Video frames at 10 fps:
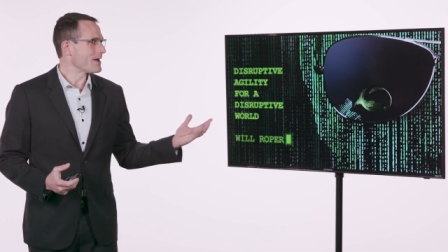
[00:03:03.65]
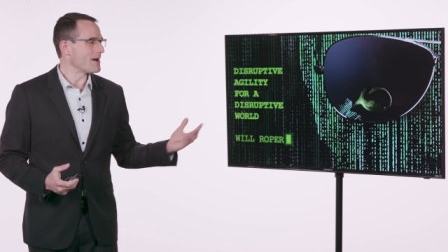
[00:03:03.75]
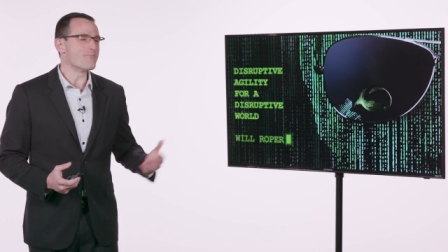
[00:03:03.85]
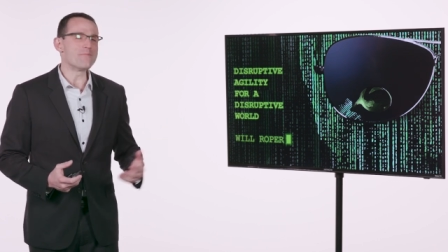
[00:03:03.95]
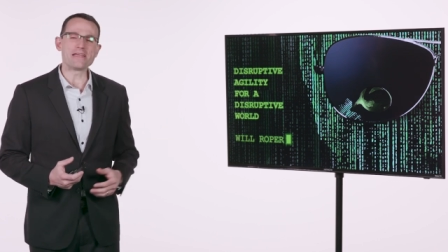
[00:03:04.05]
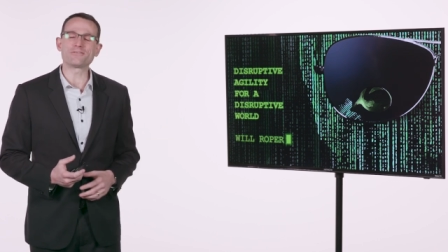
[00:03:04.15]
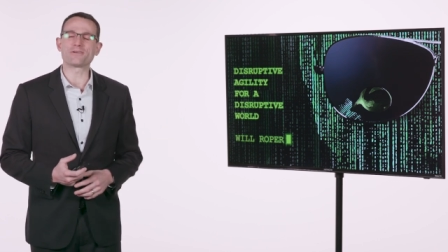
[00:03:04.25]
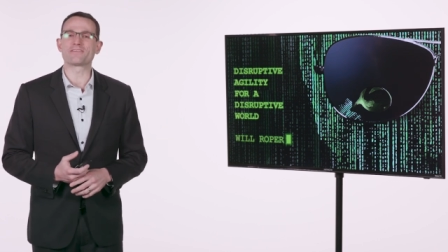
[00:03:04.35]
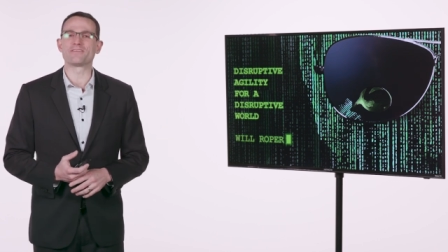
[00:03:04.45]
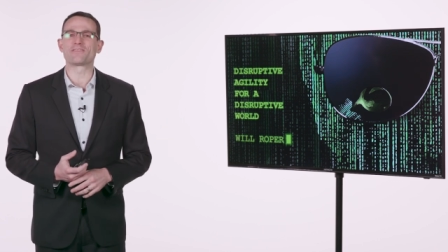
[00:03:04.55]
a
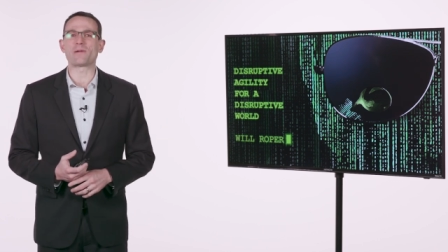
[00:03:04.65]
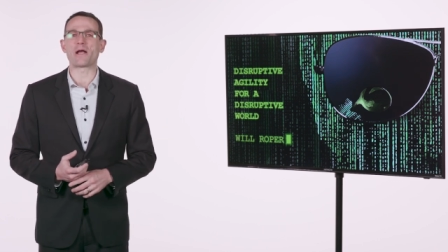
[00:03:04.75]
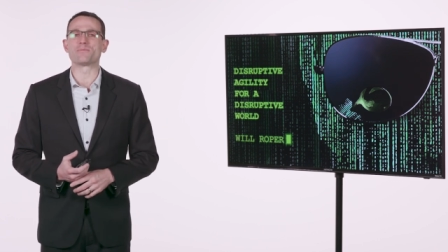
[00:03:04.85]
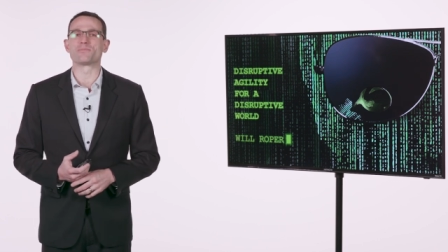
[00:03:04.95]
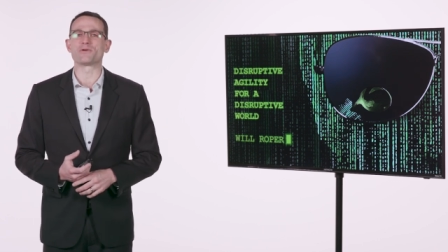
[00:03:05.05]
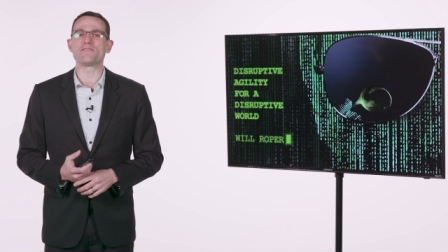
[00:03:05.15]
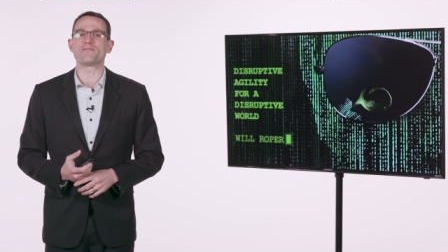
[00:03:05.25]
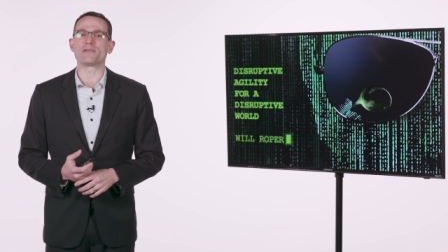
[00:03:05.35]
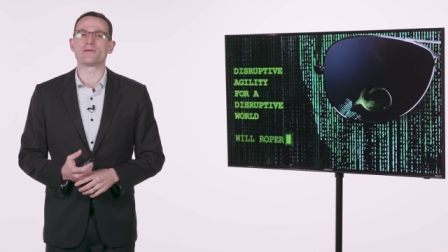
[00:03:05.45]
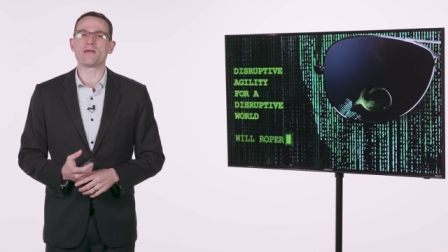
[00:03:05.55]
Matrix inspired
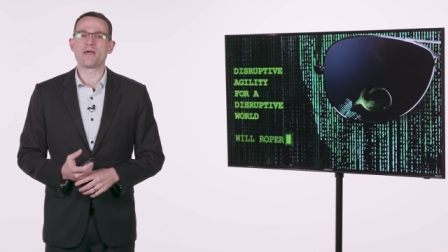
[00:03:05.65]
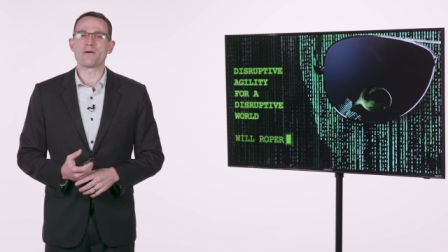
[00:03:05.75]
briefing